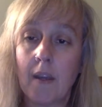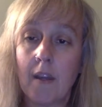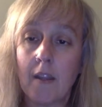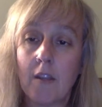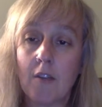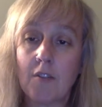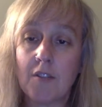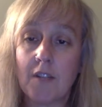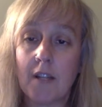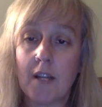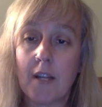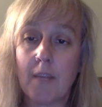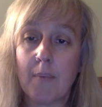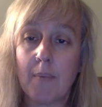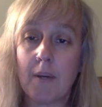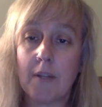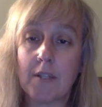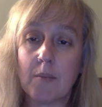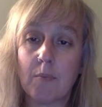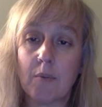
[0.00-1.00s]
There's a lot of
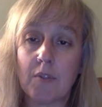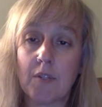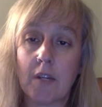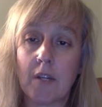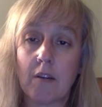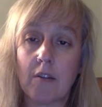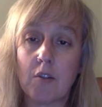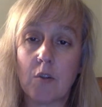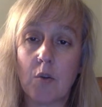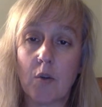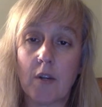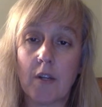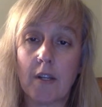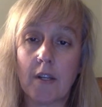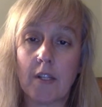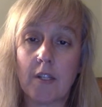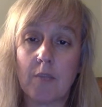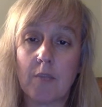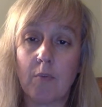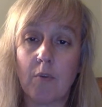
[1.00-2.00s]
possible territory to
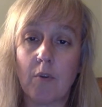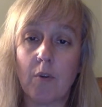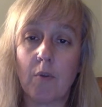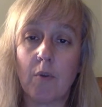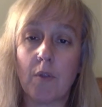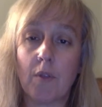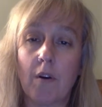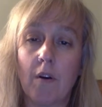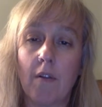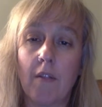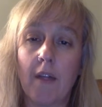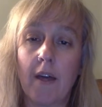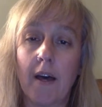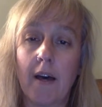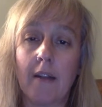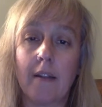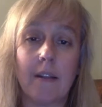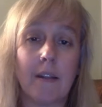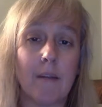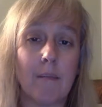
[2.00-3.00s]
explore with all
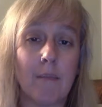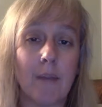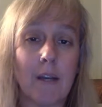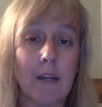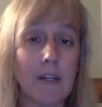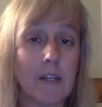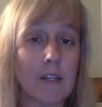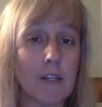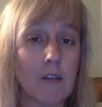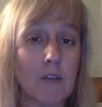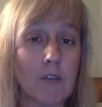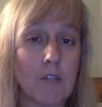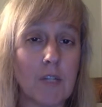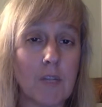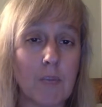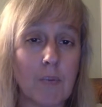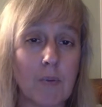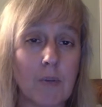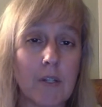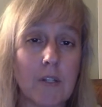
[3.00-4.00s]
that, and I'm not going to go
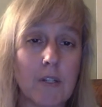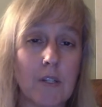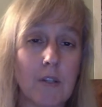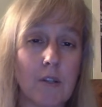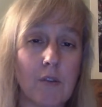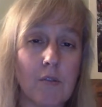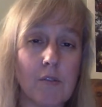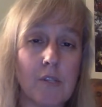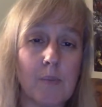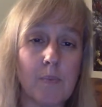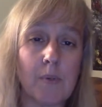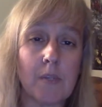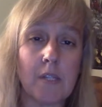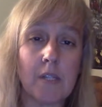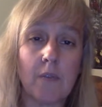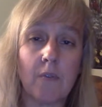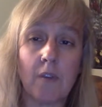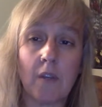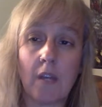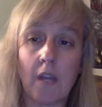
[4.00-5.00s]
deeper into those
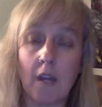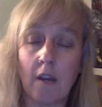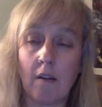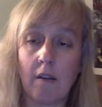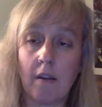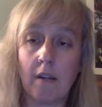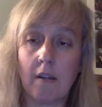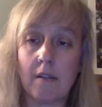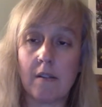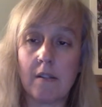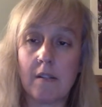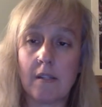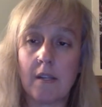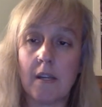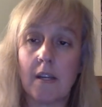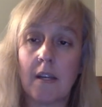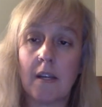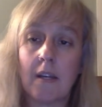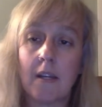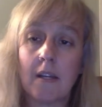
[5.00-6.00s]
specific areas.
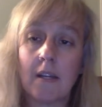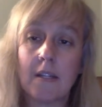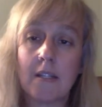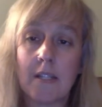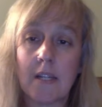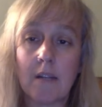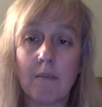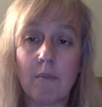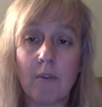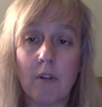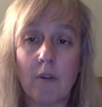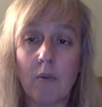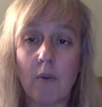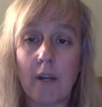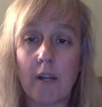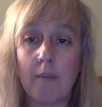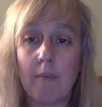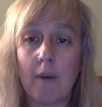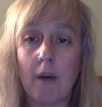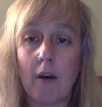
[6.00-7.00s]
Instead, I'm going to
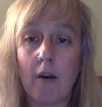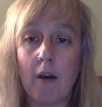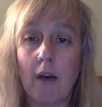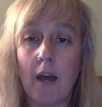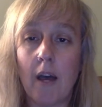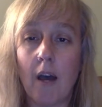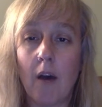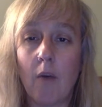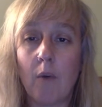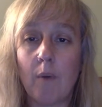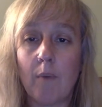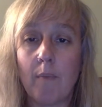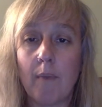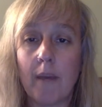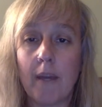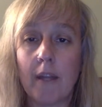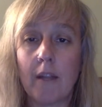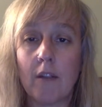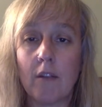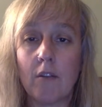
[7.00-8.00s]
write about how we
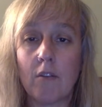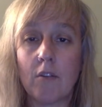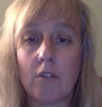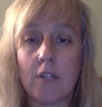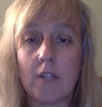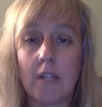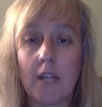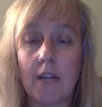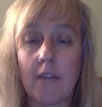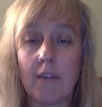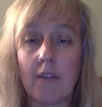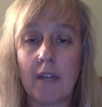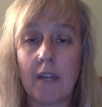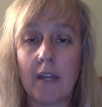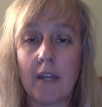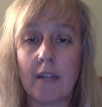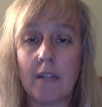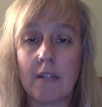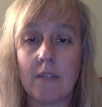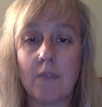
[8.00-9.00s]
might learn to
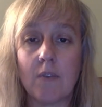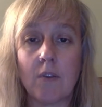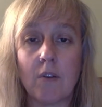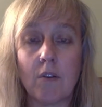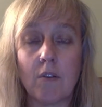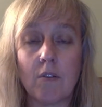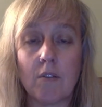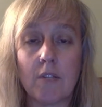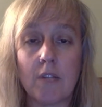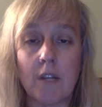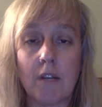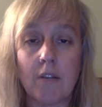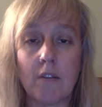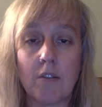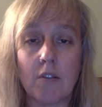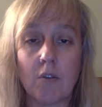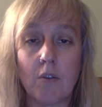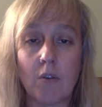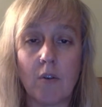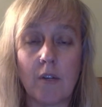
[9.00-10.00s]
navigate difficult
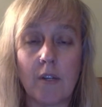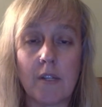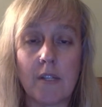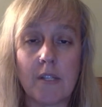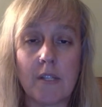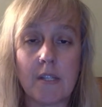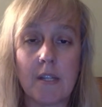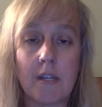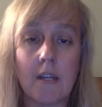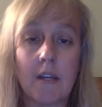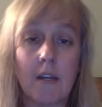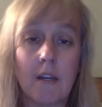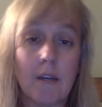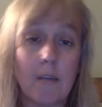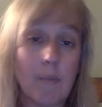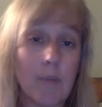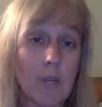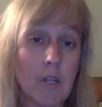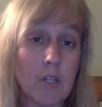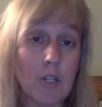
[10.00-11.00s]
territories,
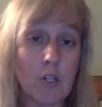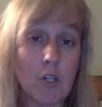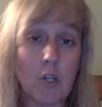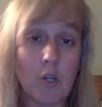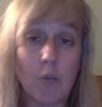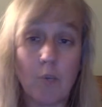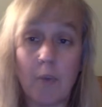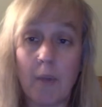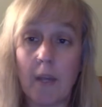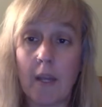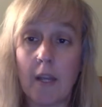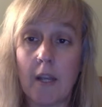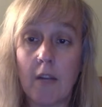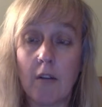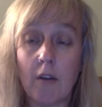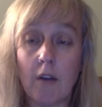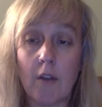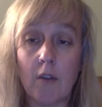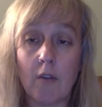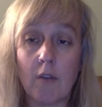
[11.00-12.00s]
pleasure, pain, or
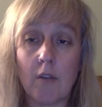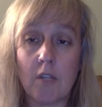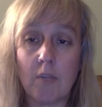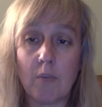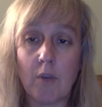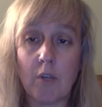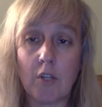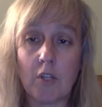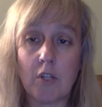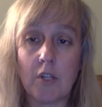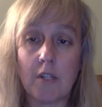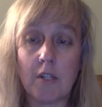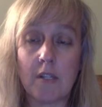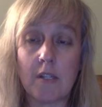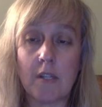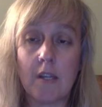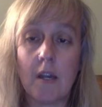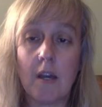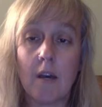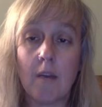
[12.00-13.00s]
other
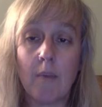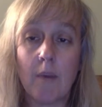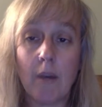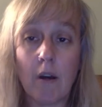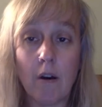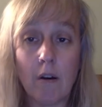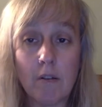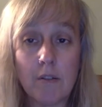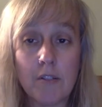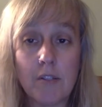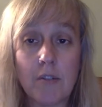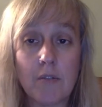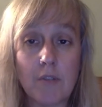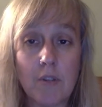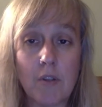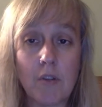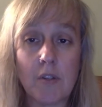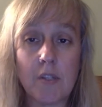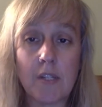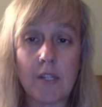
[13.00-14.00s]
expressions, by also
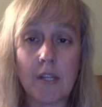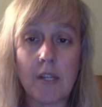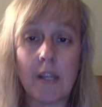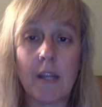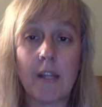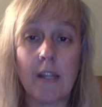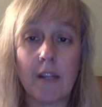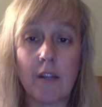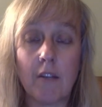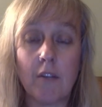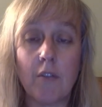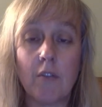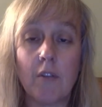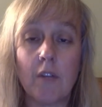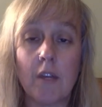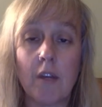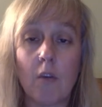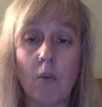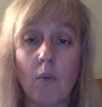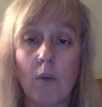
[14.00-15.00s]
noticing and
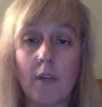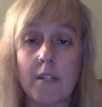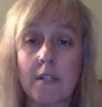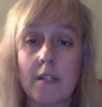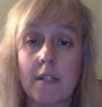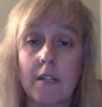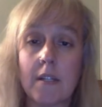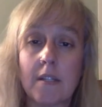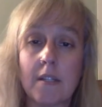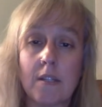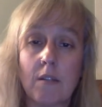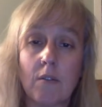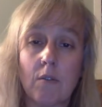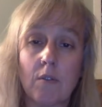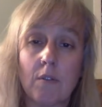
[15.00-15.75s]
including resonance,